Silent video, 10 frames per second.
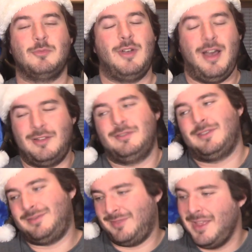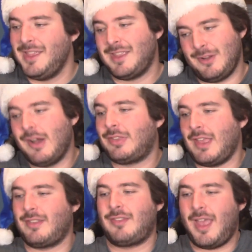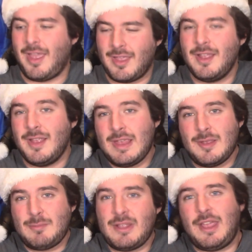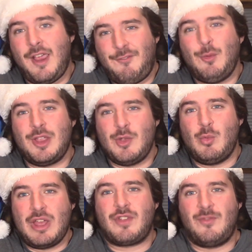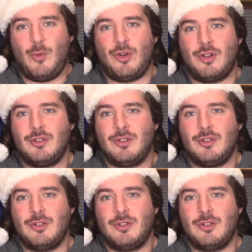Well, you know what they say. Be careful what you wish for.